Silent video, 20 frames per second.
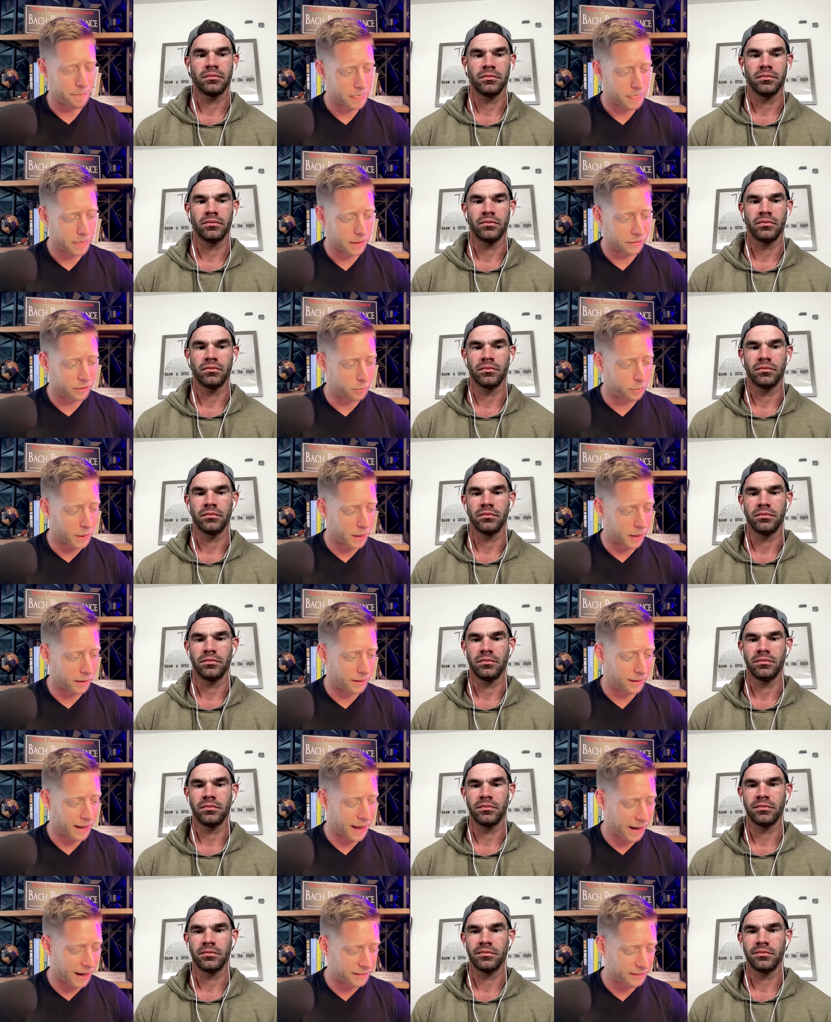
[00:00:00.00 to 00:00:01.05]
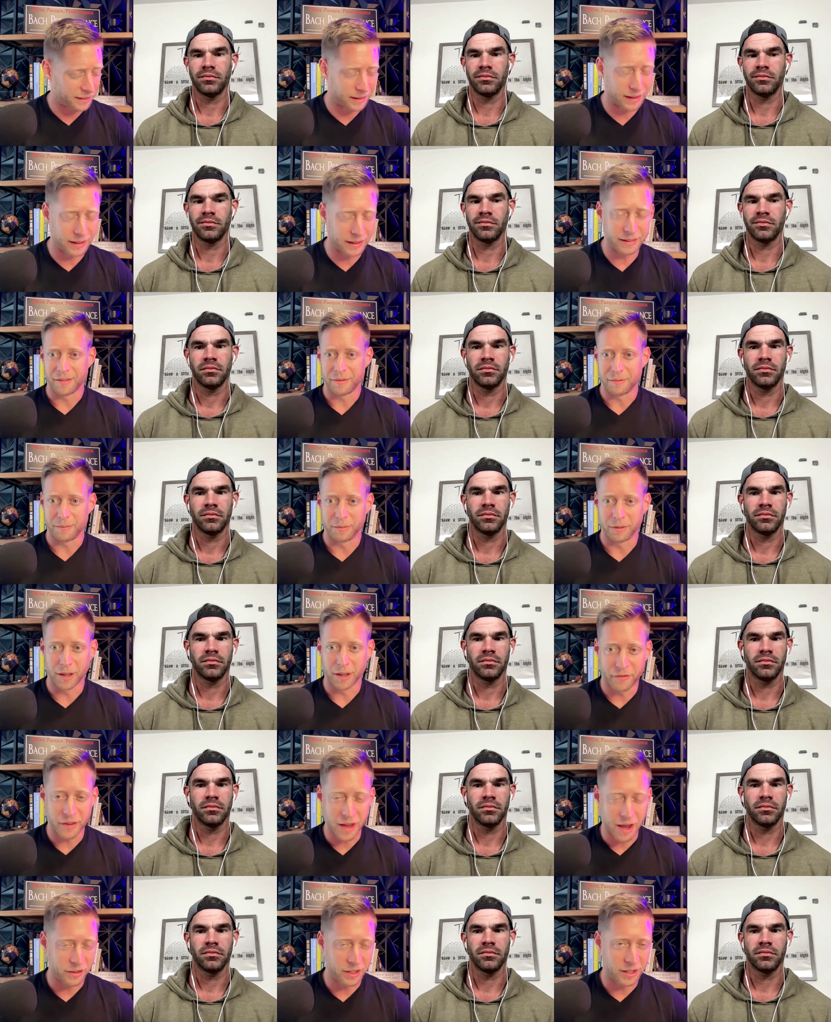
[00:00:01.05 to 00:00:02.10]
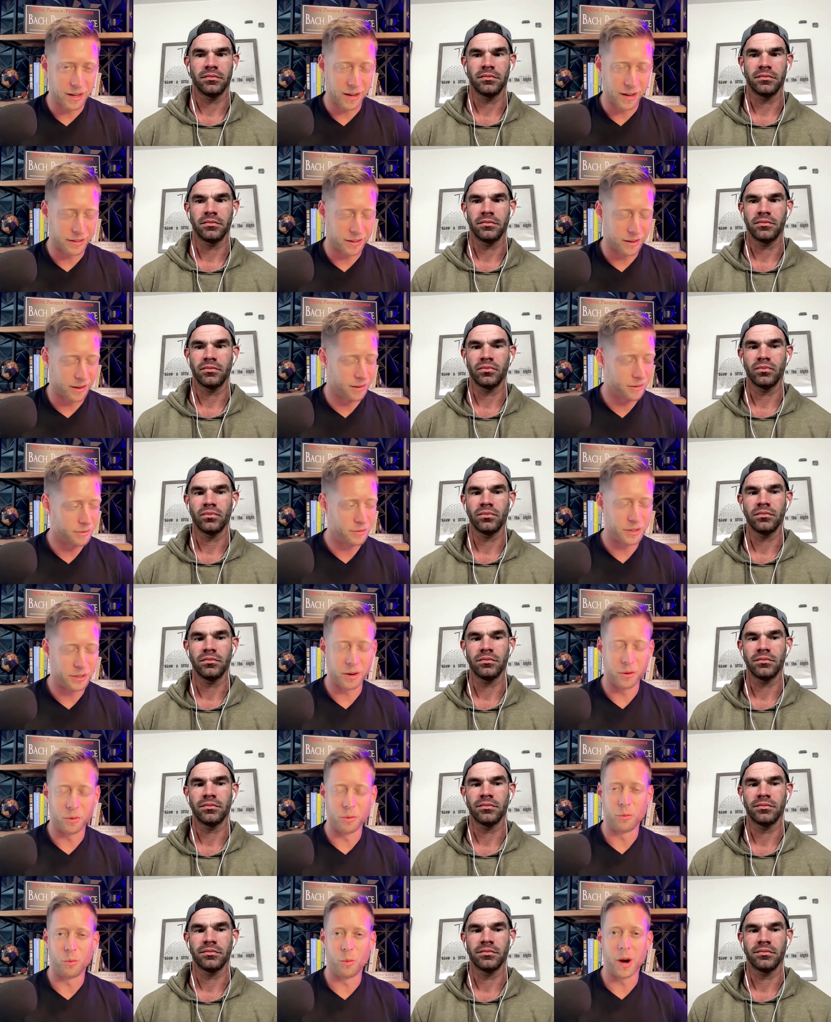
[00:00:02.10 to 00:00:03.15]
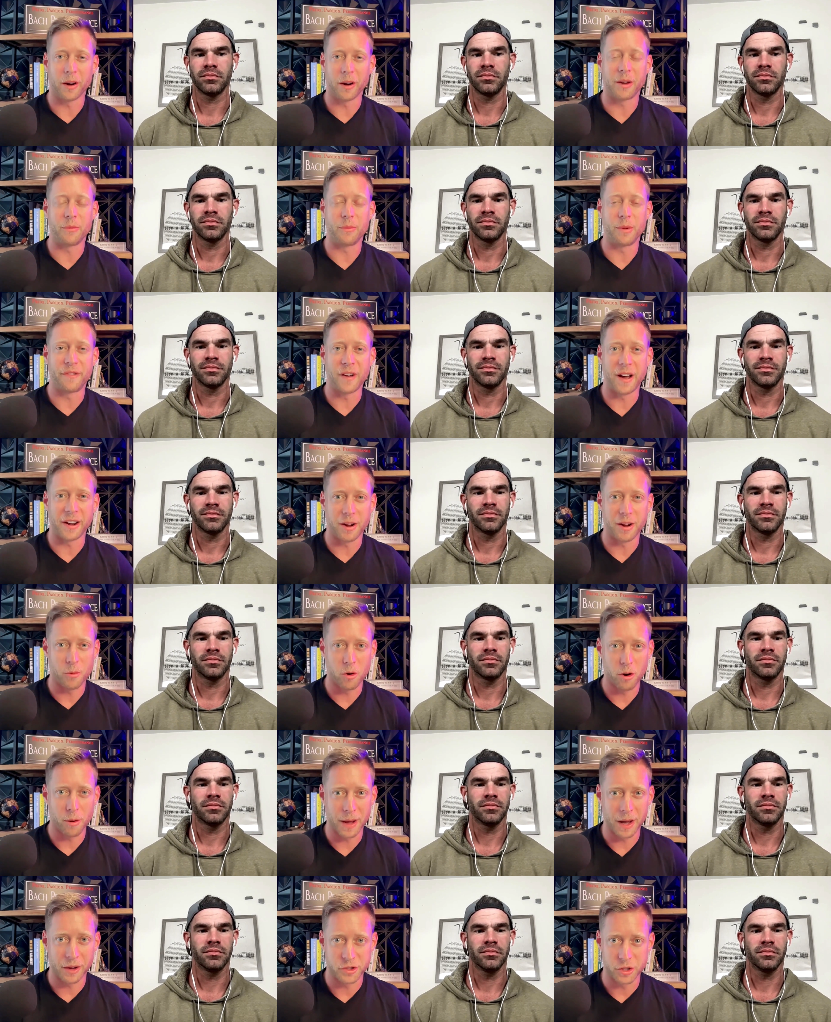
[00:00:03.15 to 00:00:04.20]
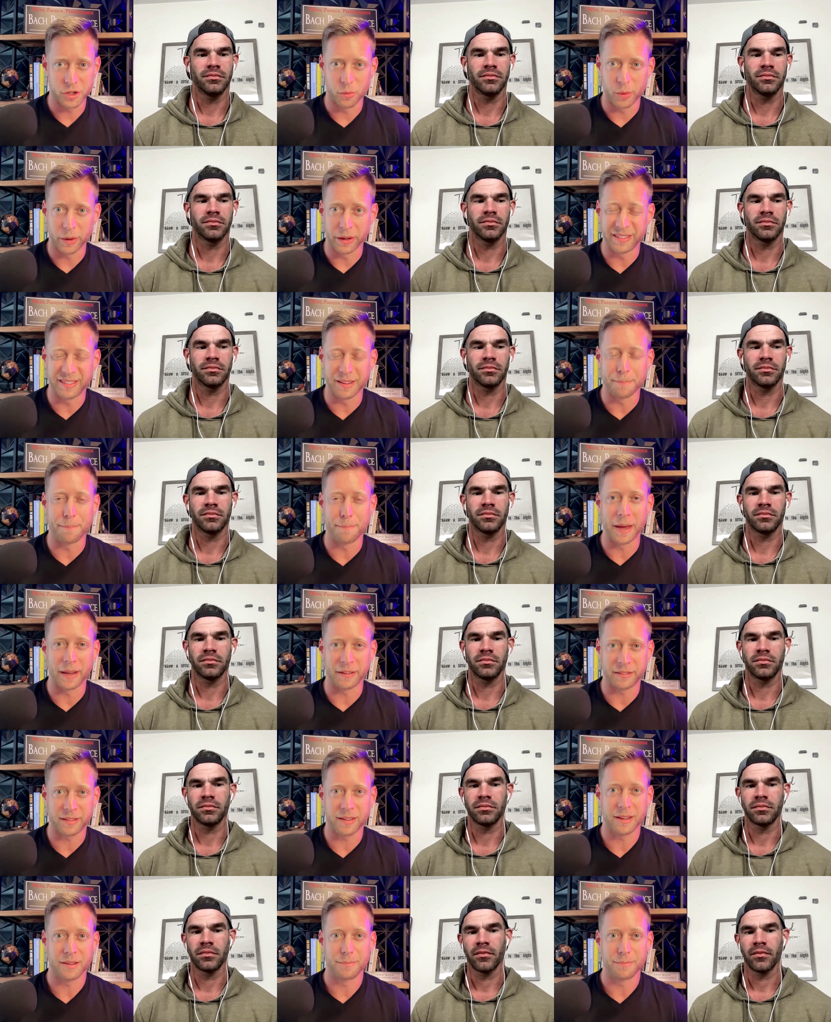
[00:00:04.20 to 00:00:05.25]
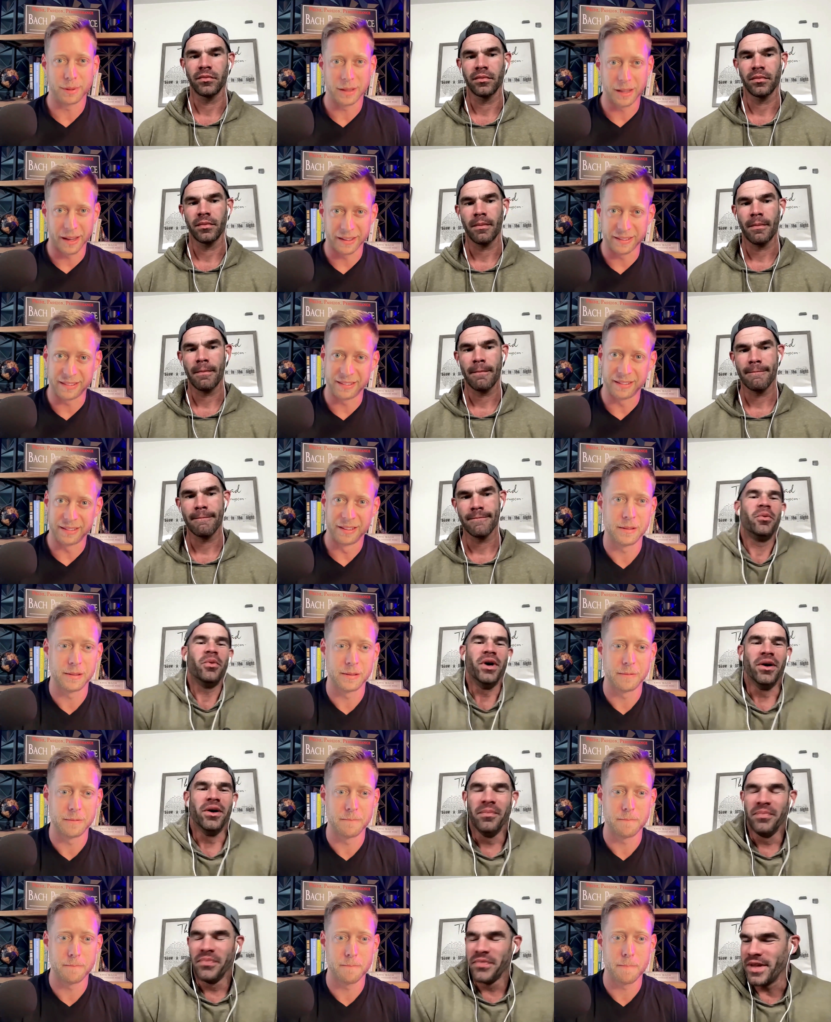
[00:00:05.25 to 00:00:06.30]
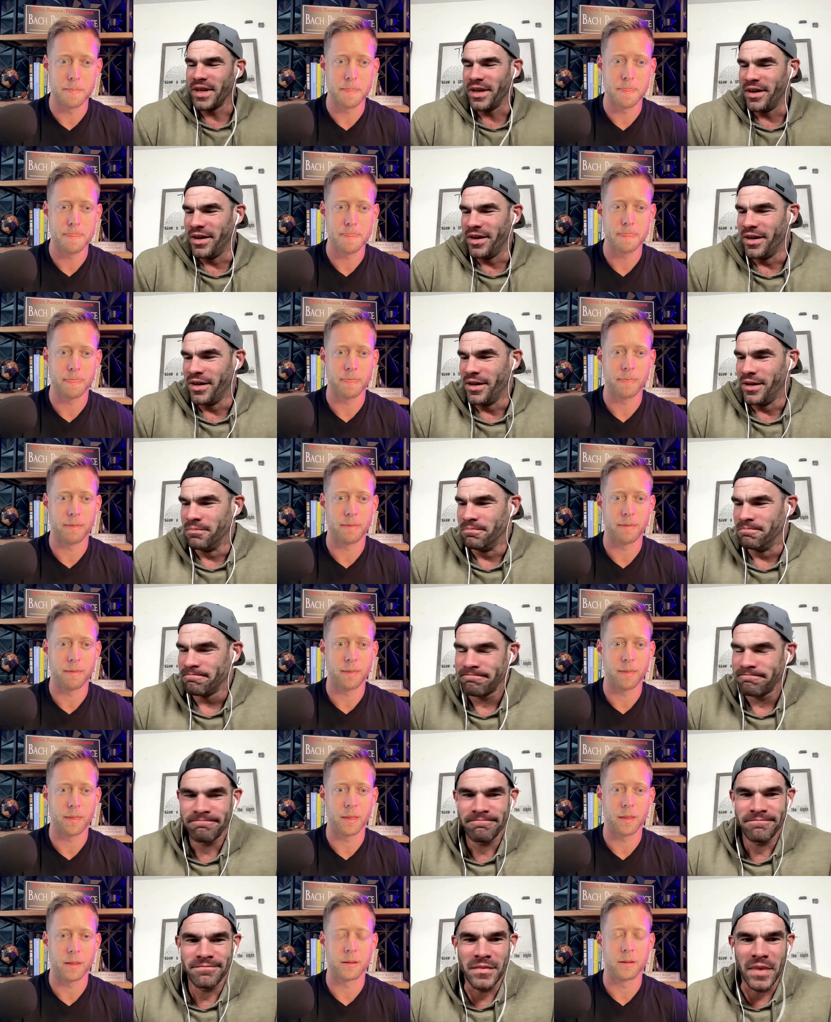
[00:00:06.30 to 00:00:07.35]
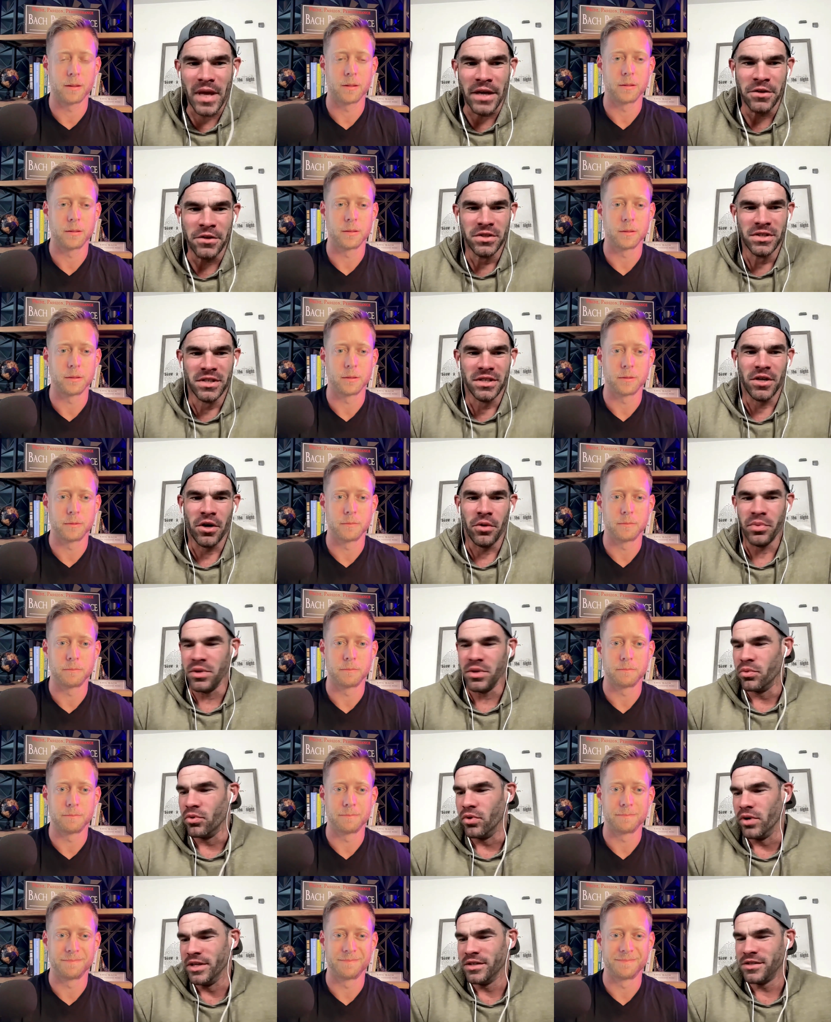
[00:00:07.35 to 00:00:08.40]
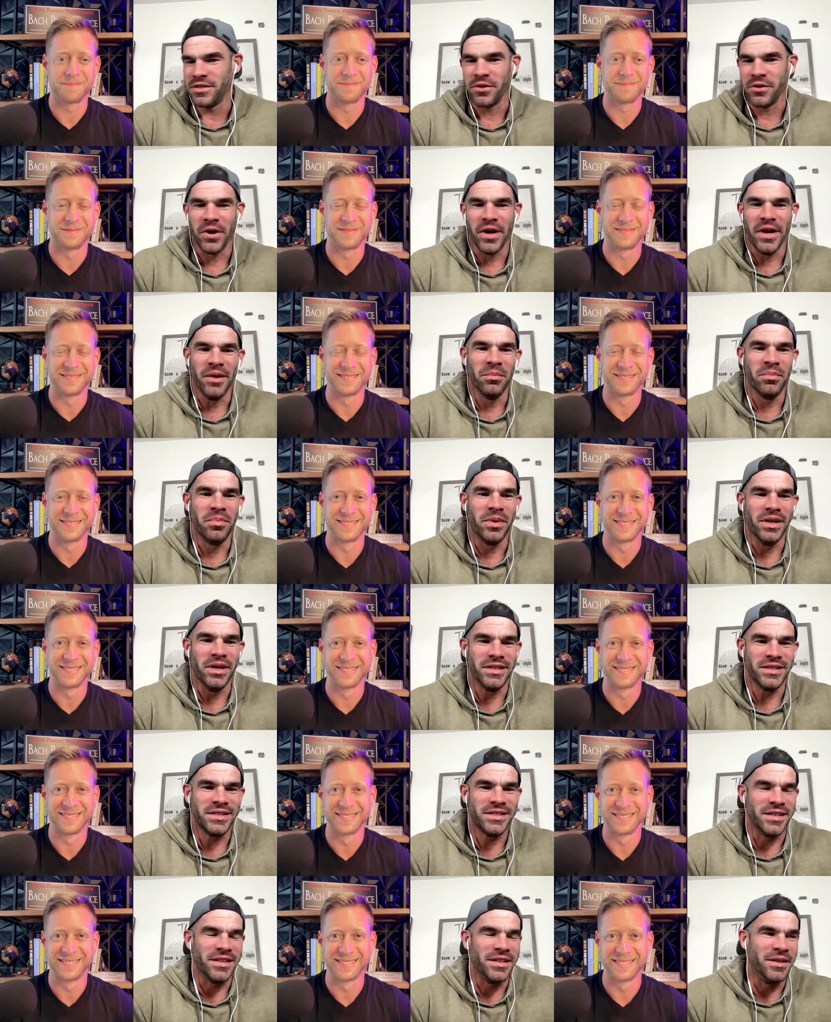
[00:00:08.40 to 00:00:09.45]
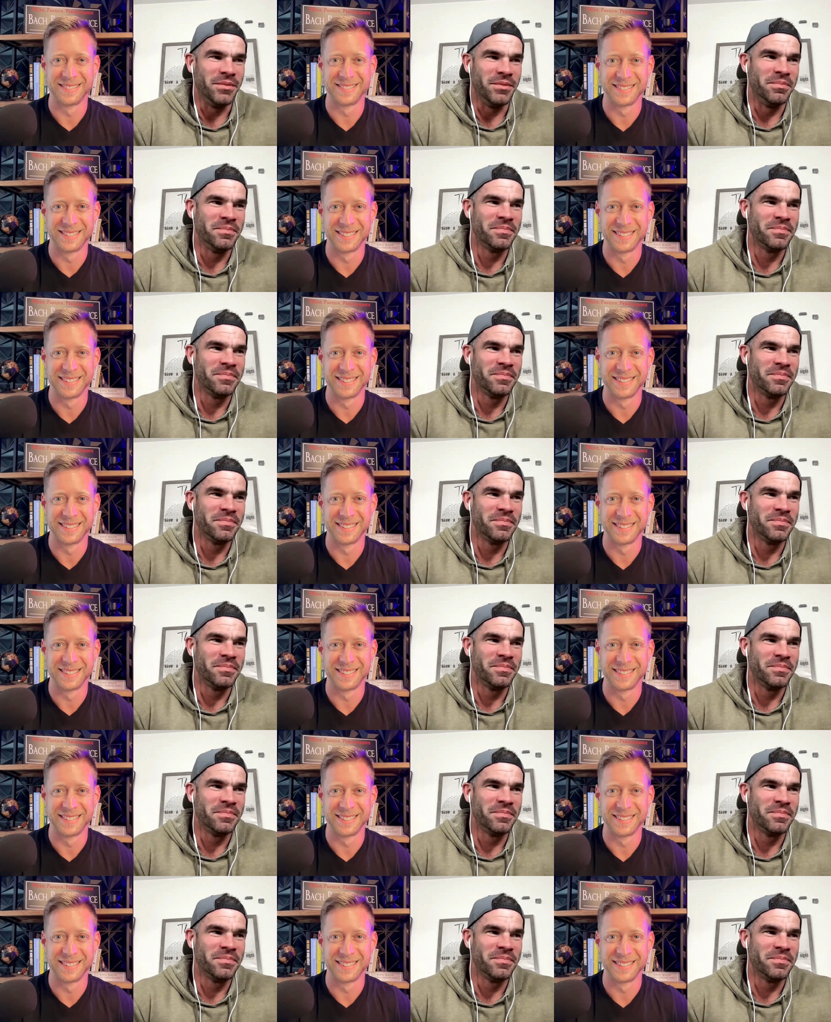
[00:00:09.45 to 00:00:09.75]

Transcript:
Speaker 1: this has been excellent. Love having you on here. You know, where can we find out more about you? What is the best place?
Speaker 2: Well, um, I used to tell people Instagram, but um,